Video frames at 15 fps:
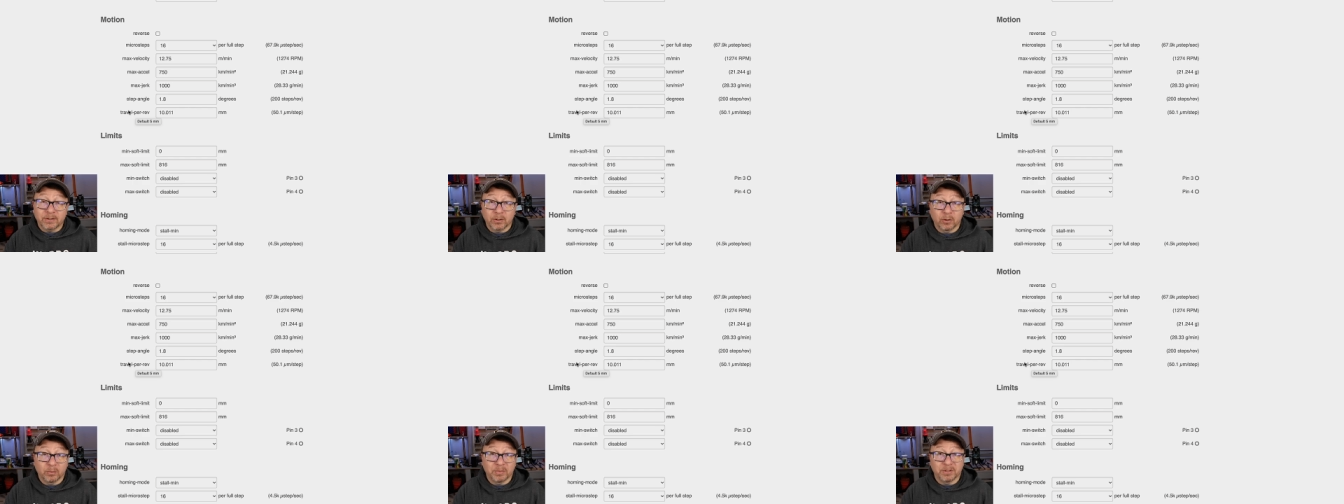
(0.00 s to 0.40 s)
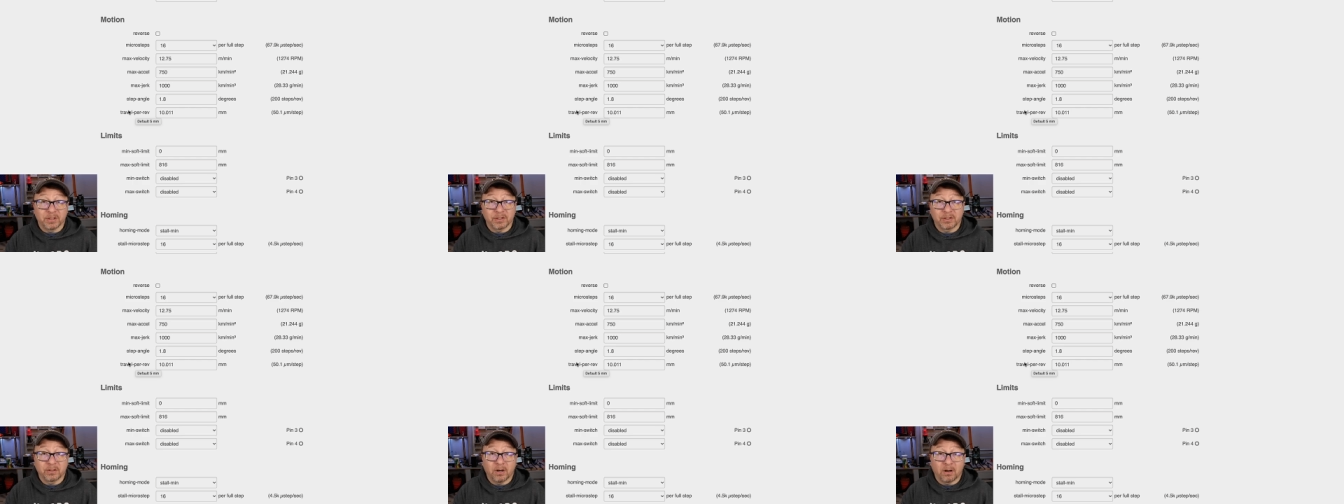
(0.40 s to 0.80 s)
home
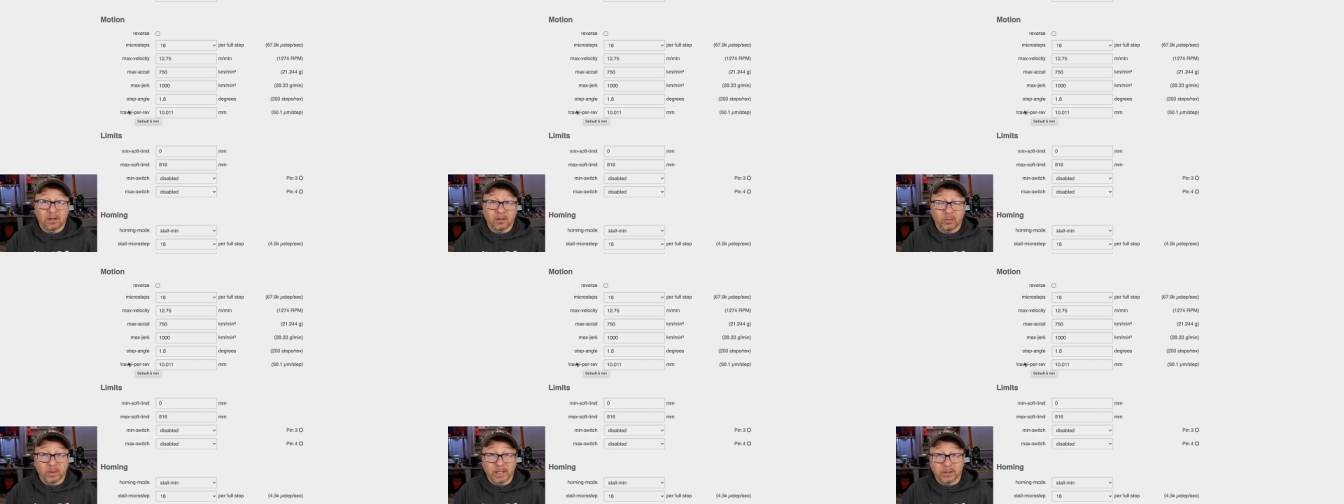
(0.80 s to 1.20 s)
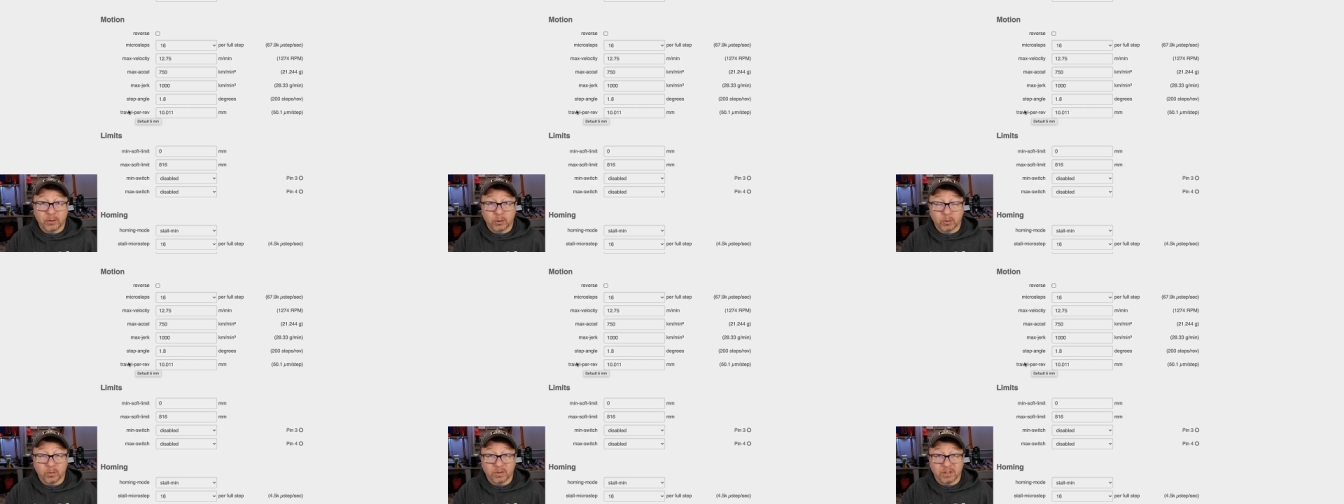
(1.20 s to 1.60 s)
position all the way
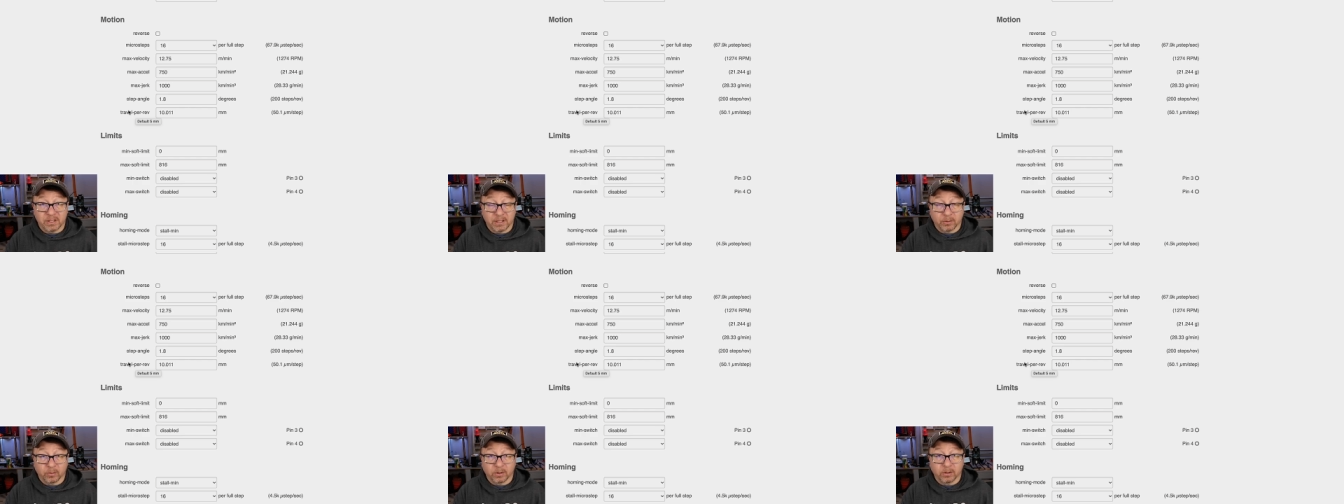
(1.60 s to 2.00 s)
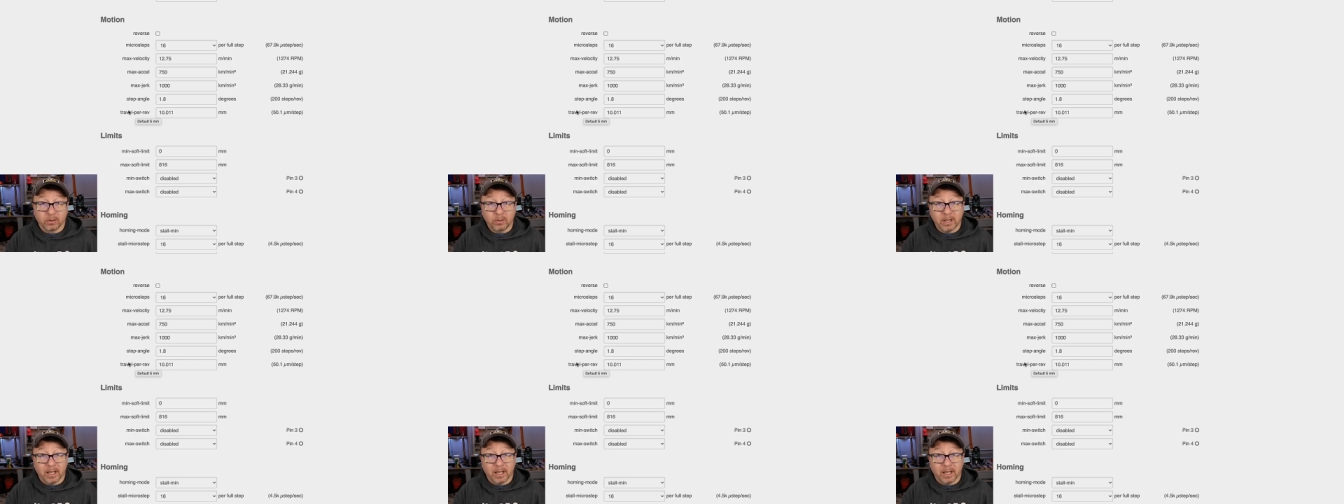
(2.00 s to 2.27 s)
to zero,